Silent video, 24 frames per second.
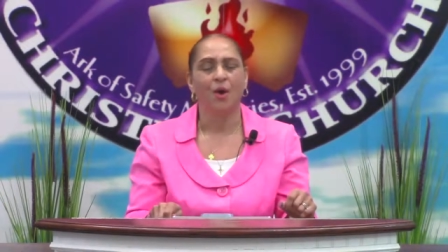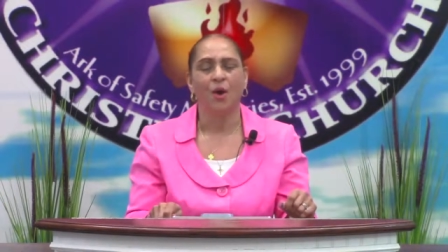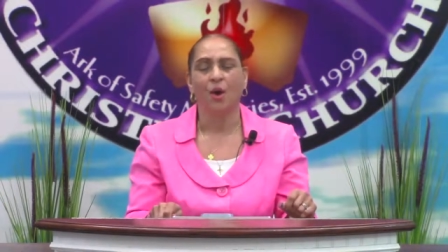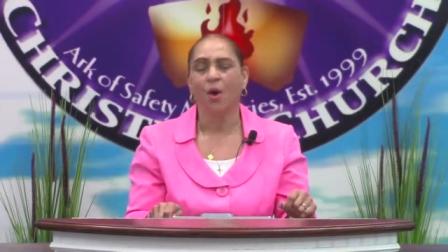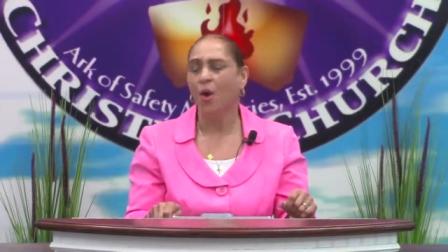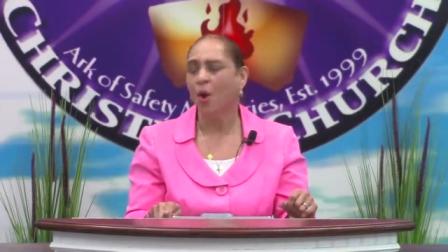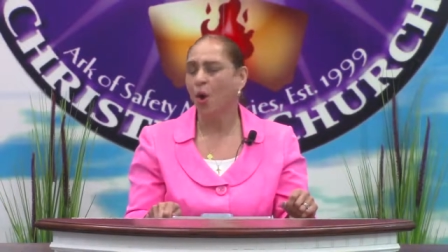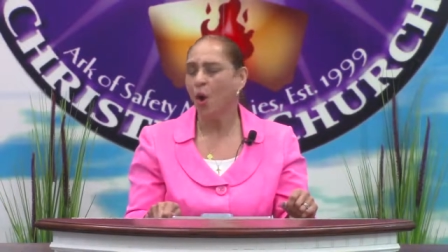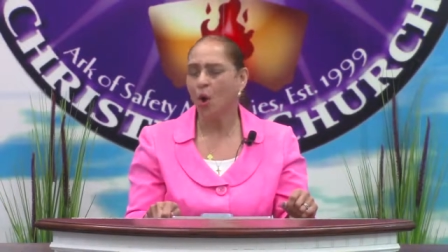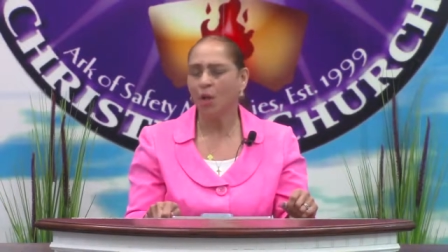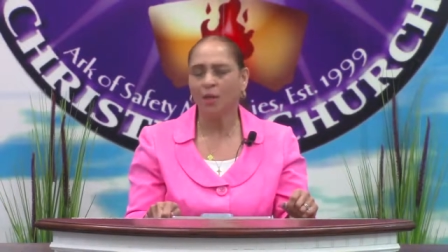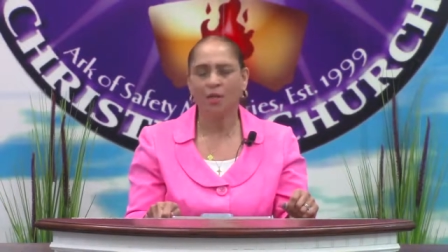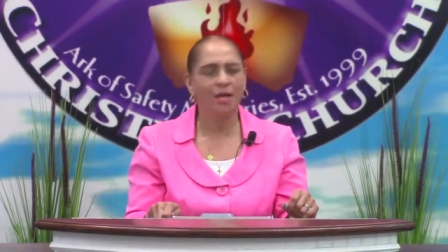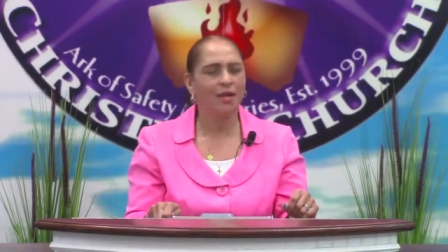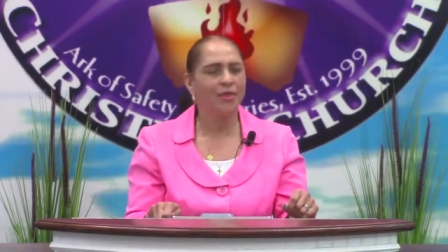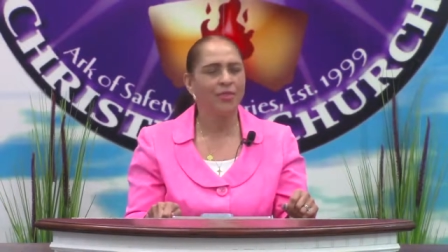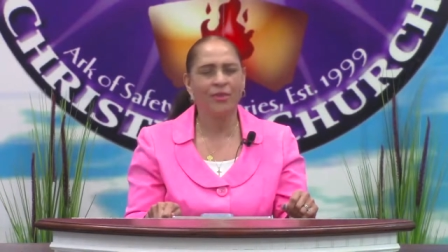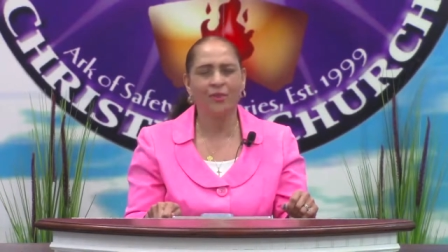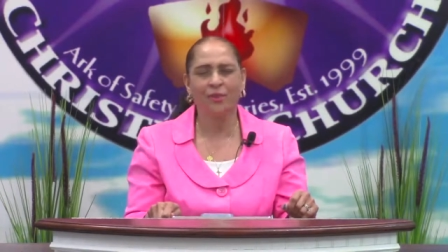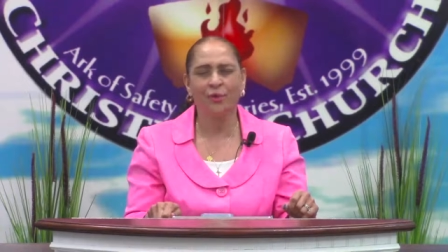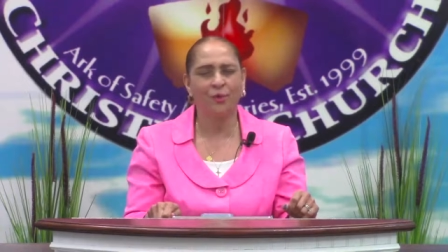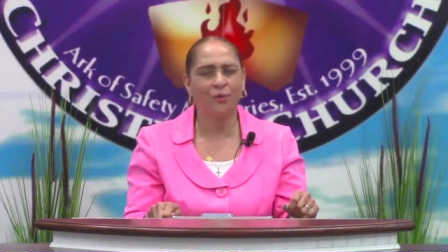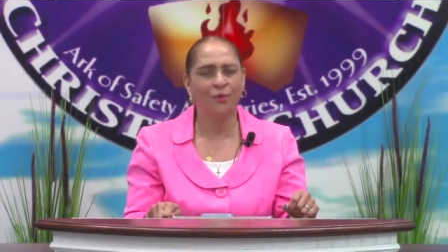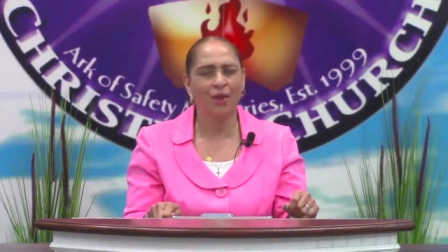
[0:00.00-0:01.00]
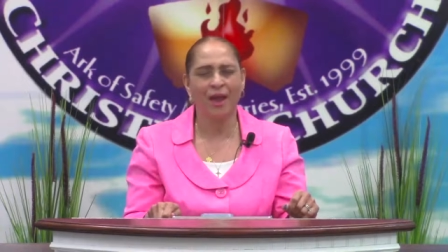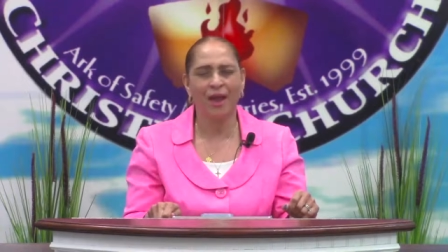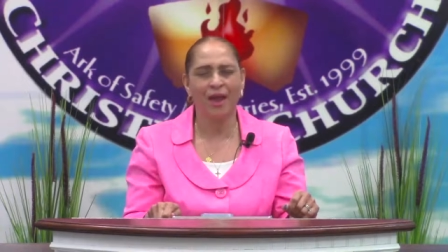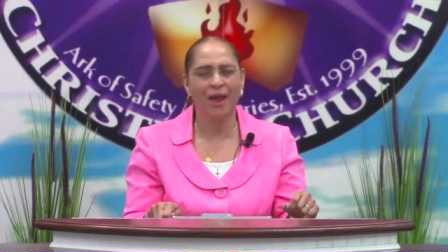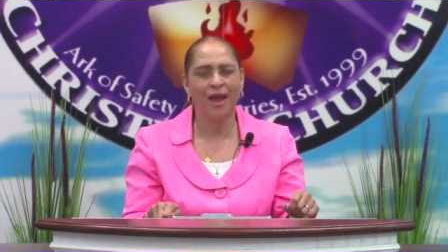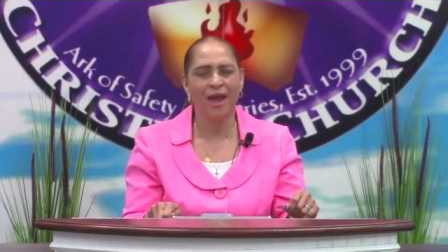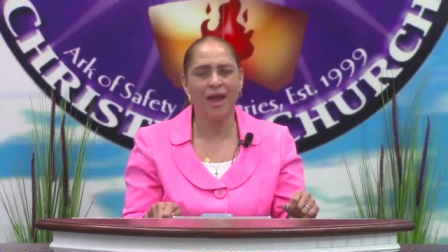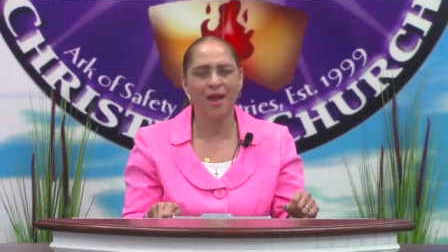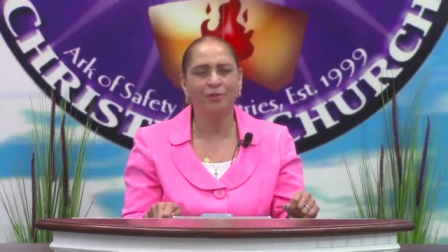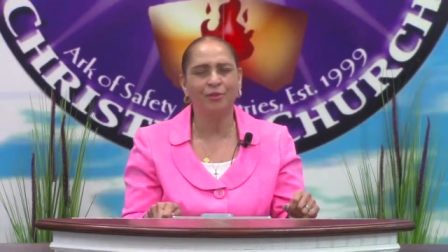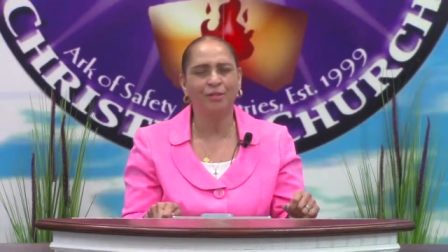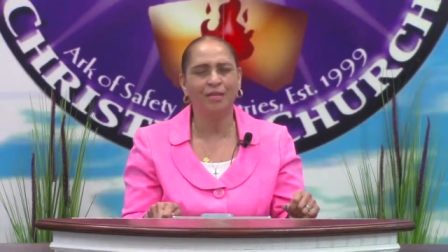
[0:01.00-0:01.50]
All other
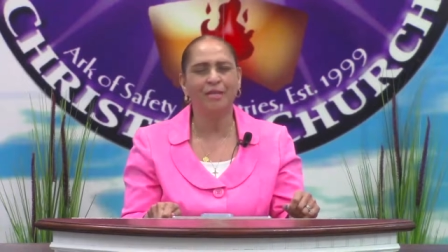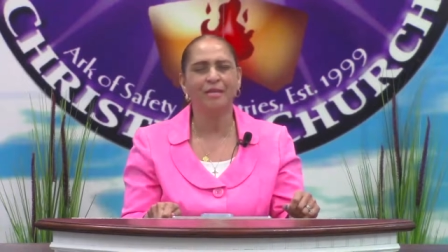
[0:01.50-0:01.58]
ground